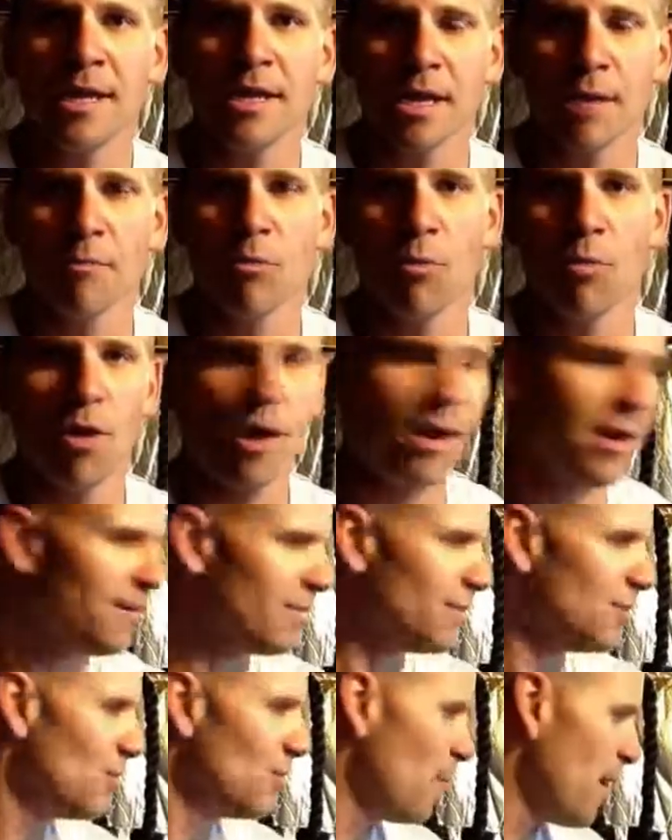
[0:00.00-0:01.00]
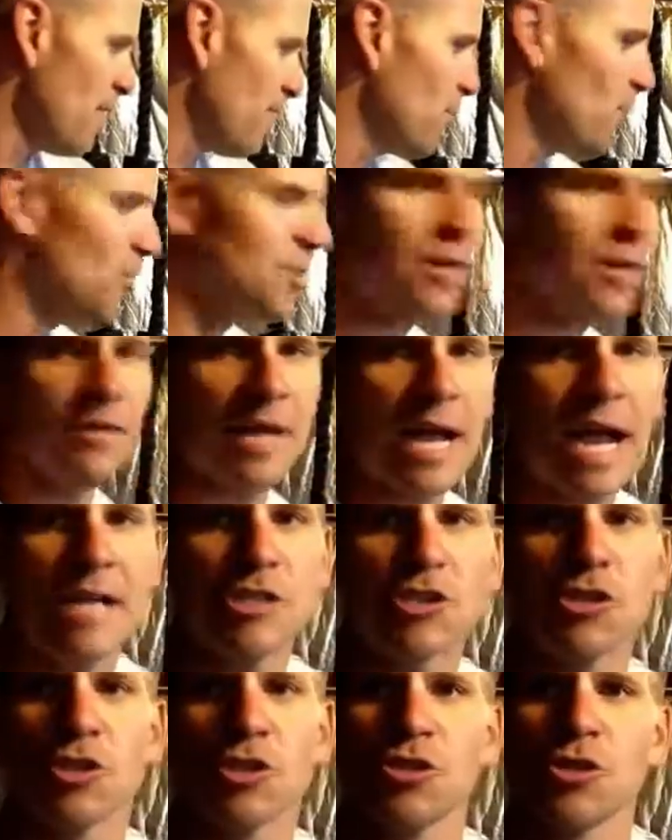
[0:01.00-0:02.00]
Number one, you might feel
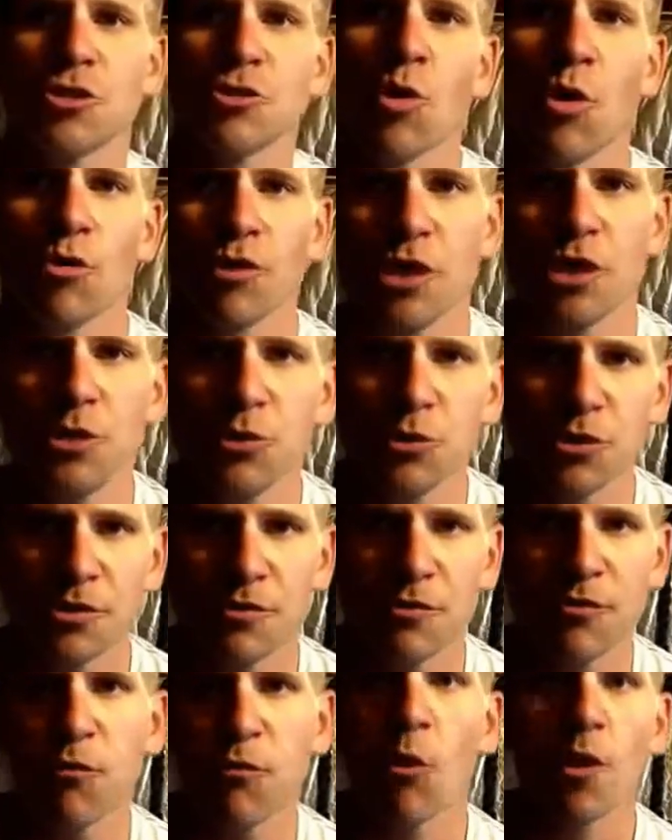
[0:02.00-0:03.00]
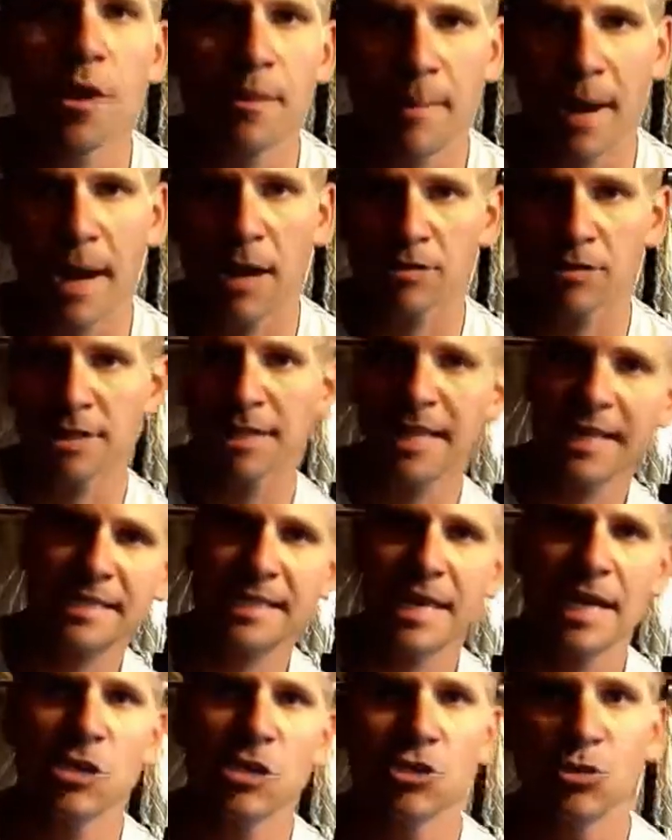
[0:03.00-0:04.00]
self-conscious because you're only using 40 pounds, and the
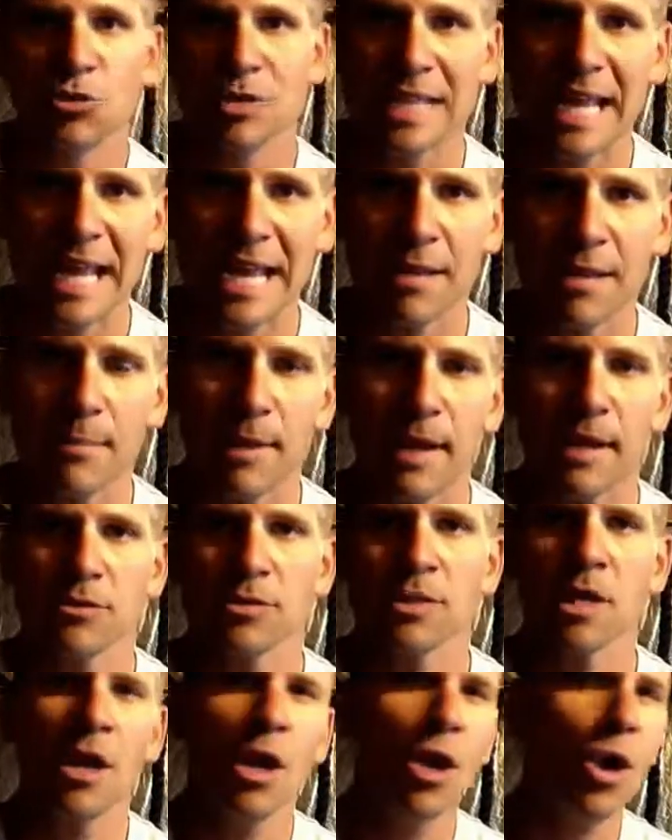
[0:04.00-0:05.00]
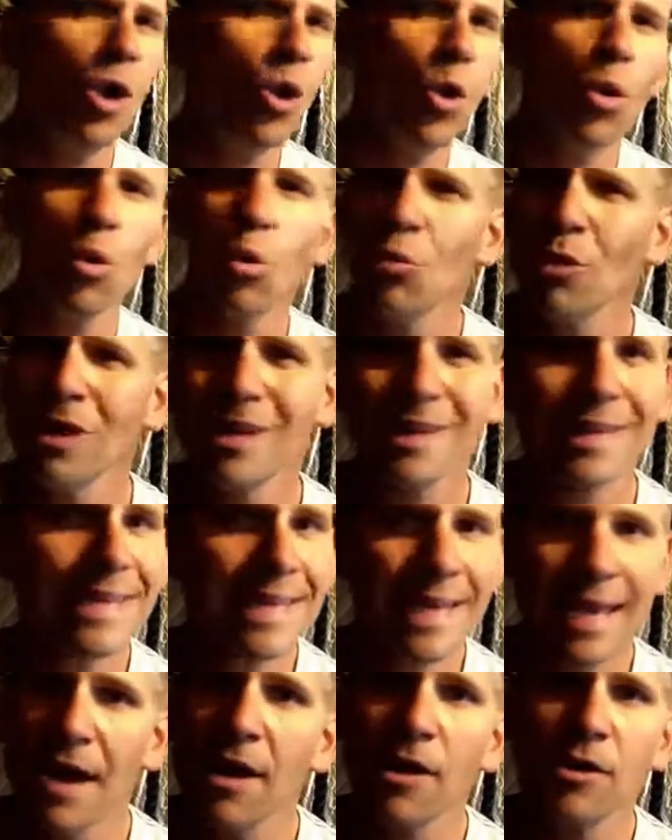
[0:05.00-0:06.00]
next guy's using 80 pounds. Who really
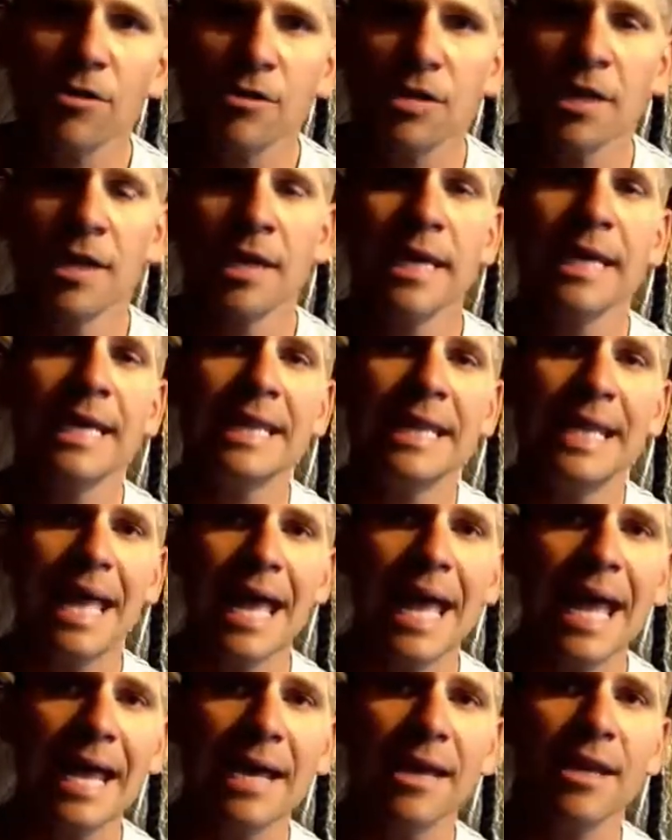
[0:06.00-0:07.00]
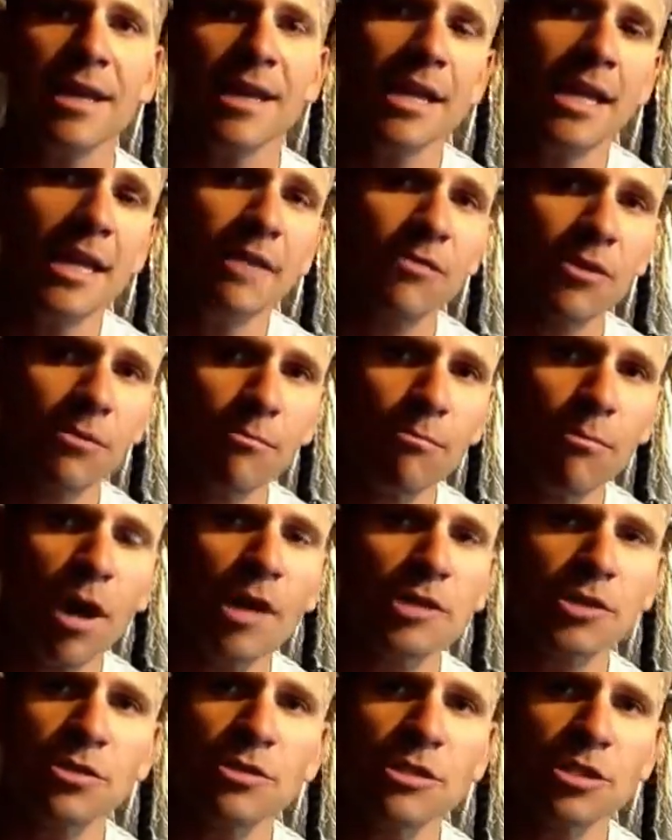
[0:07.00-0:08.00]
cares? In the end, if your
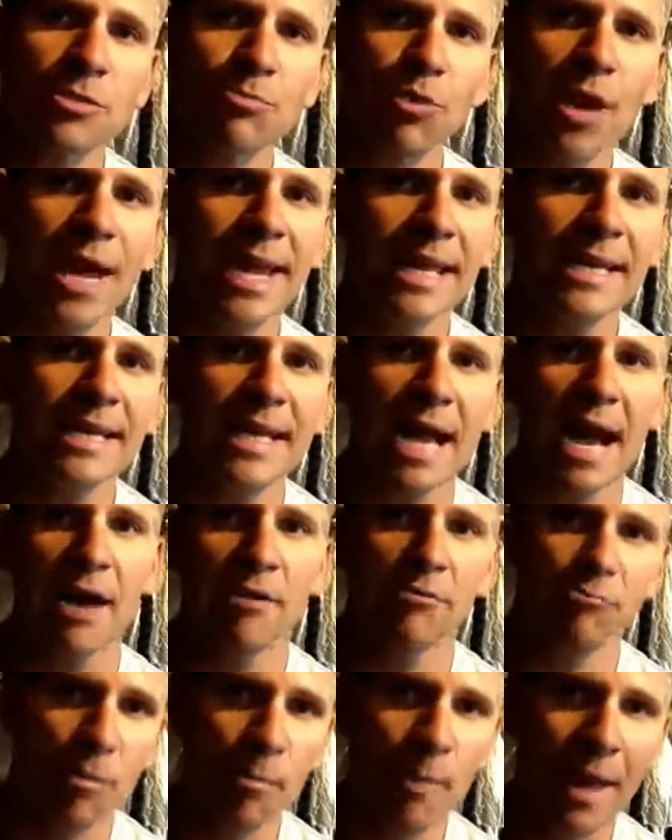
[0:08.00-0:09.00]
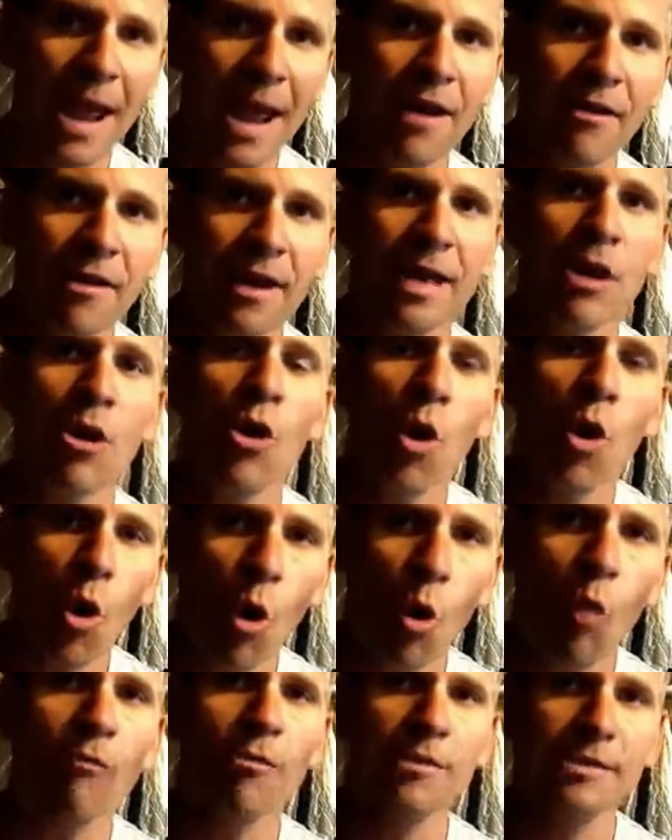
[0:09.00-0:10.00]
muscle is breaking down, repairing
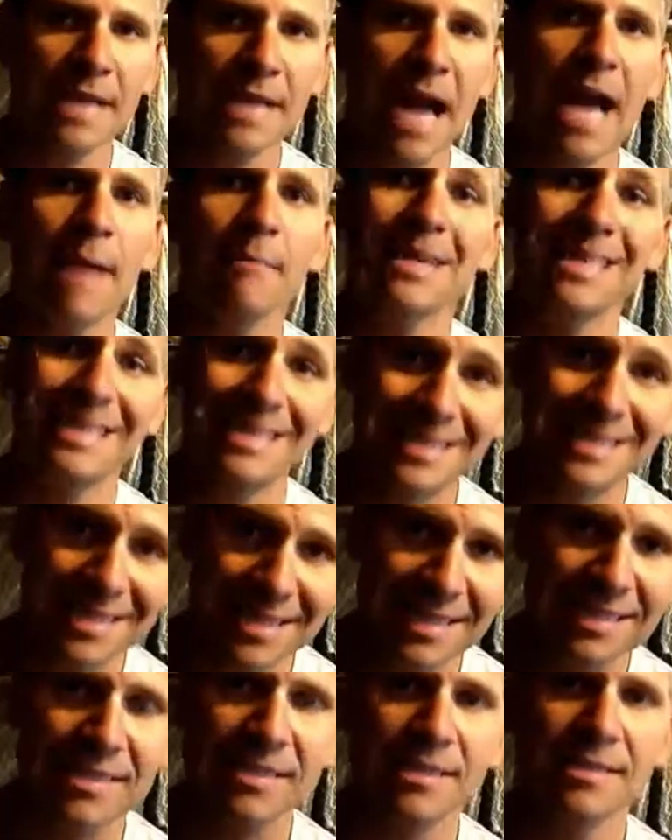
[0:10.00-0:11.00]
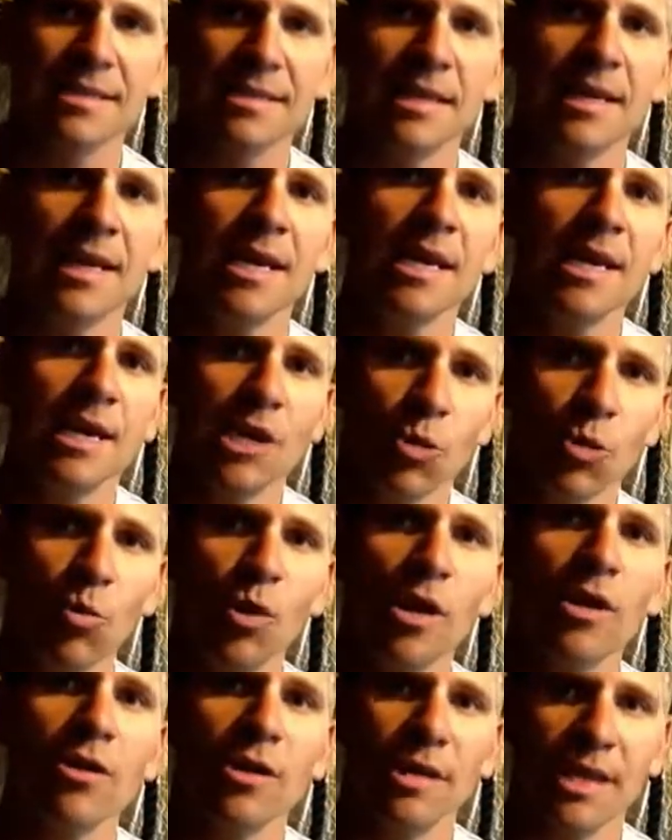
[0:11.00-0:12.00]
over time, consistency, it
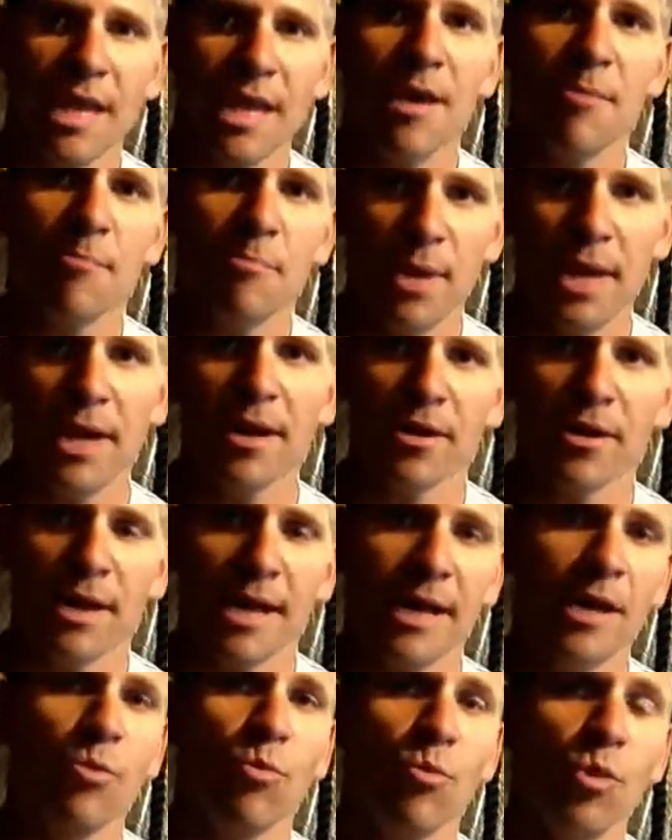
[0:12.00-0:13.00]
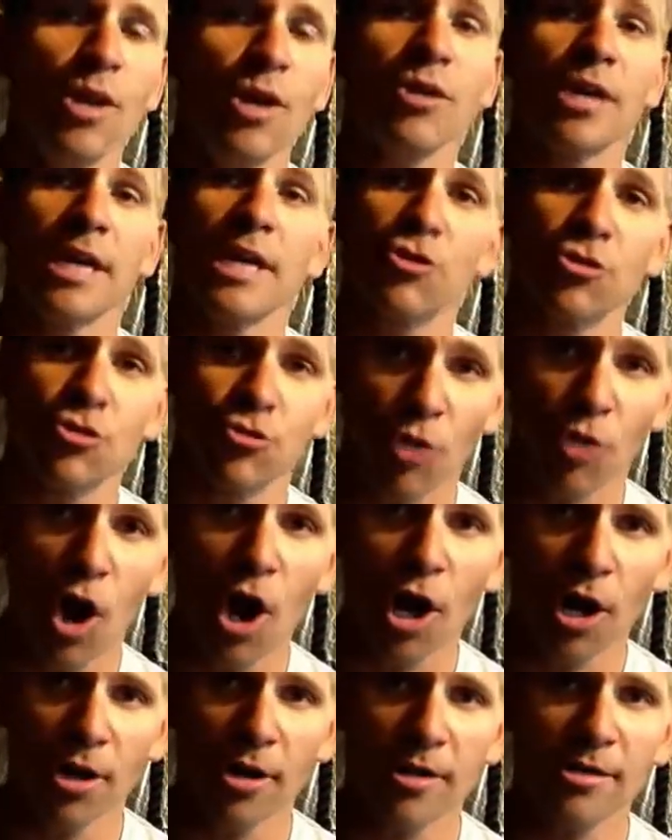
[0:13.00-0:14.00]
will get bigger and it will get
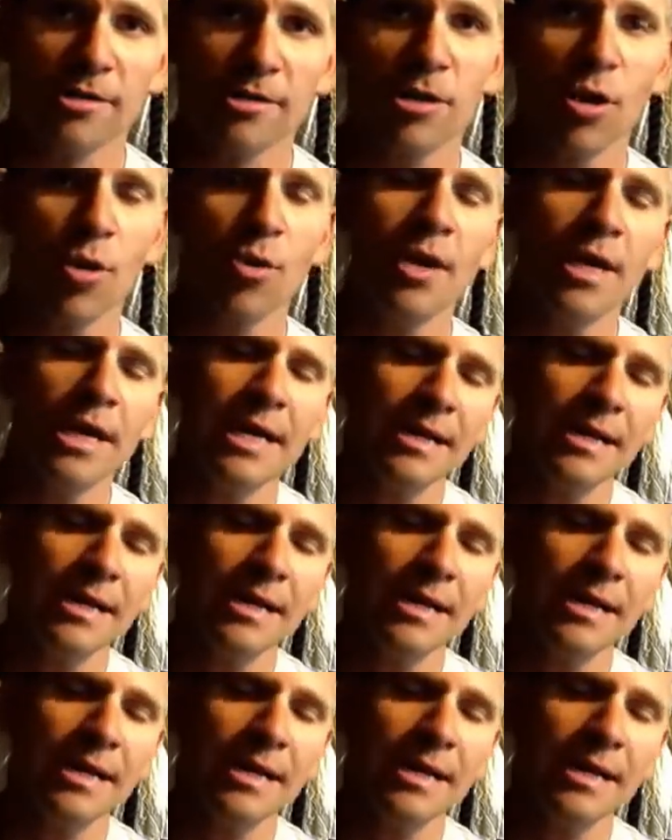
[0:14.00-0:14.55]
stronger. So